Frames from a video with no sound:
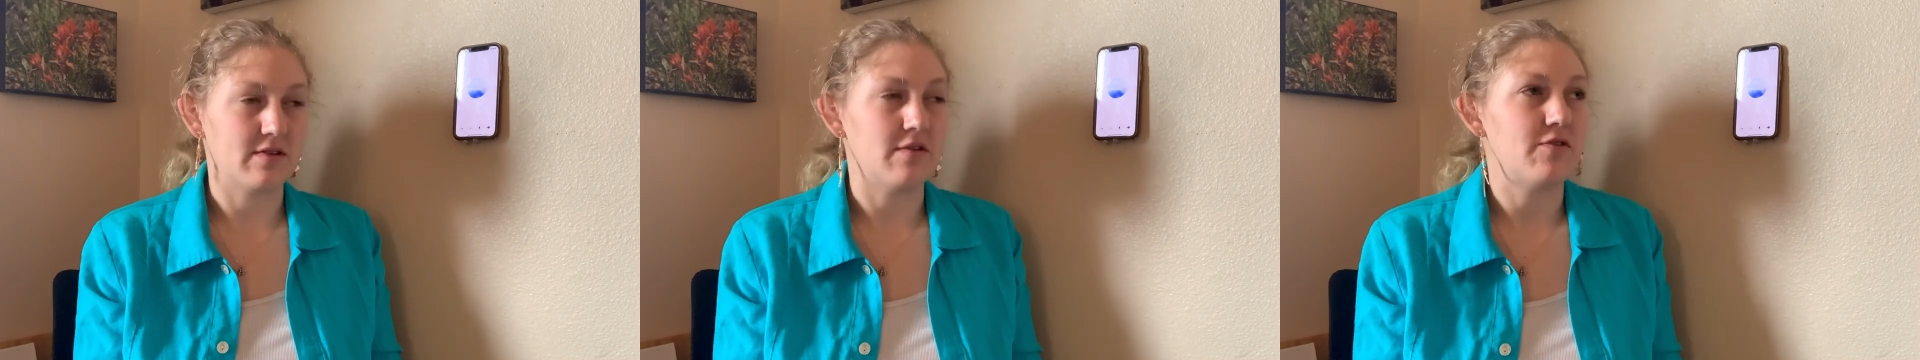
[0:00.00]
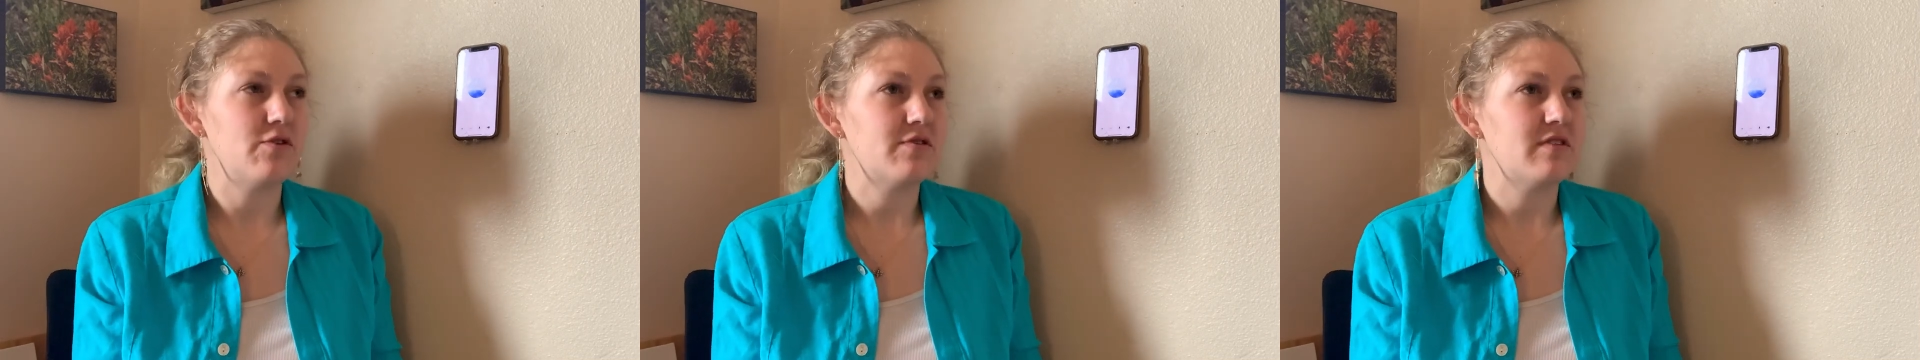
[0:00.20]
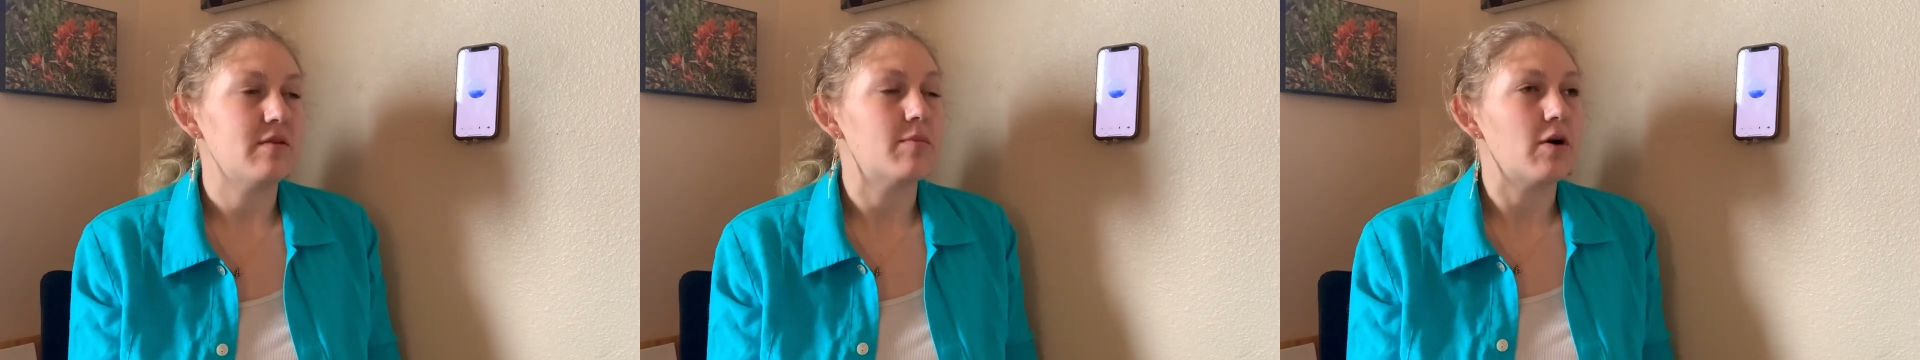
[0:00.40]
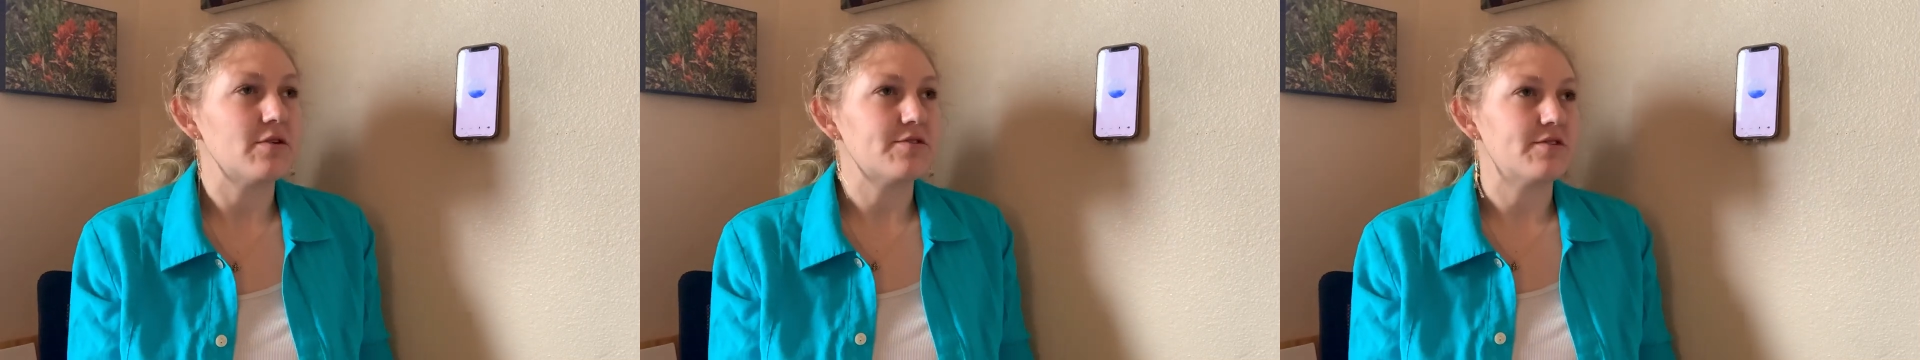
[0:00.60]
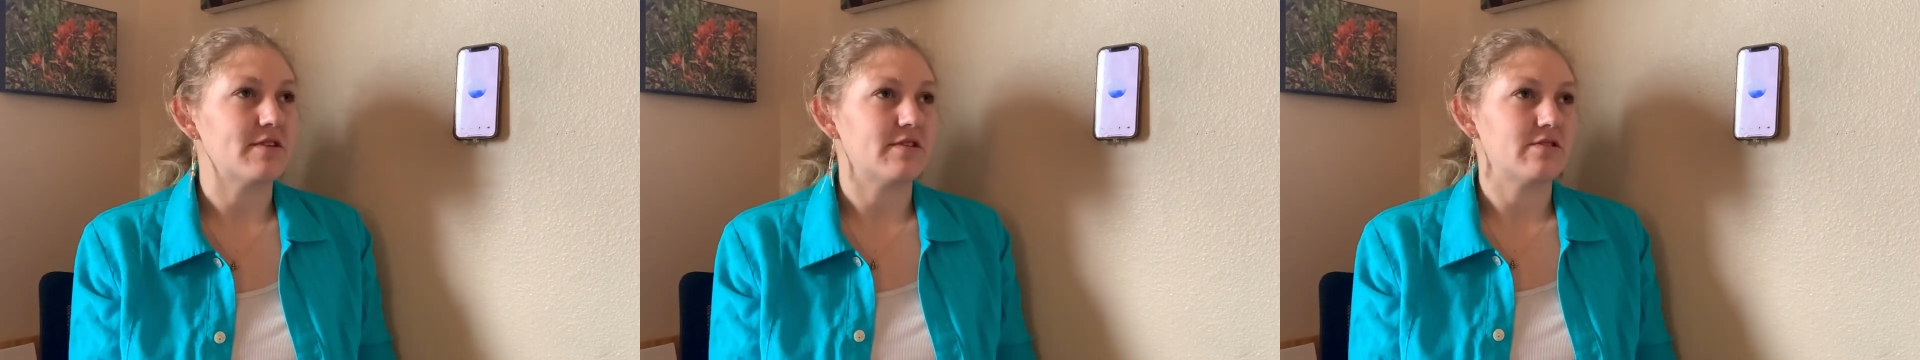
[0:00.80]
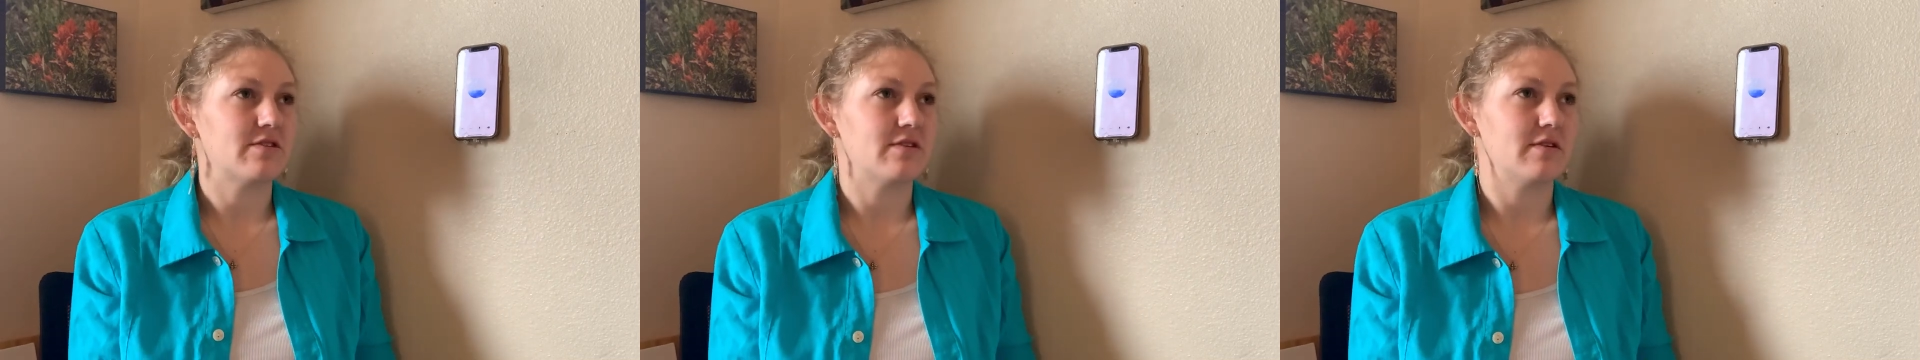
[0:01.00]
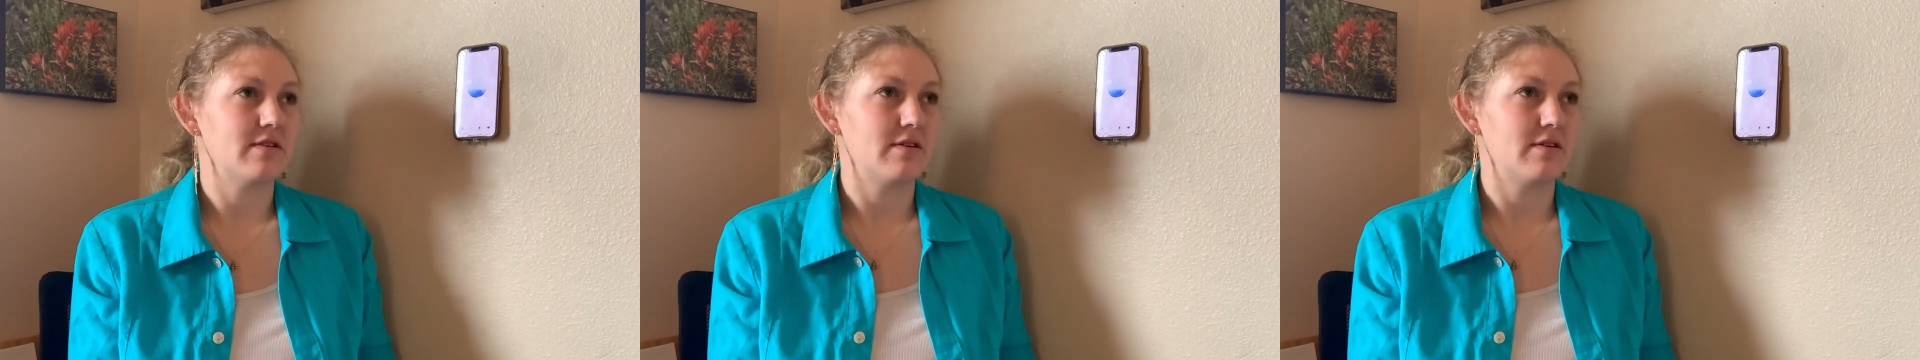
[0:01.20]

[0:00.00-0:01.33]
if you see pulseless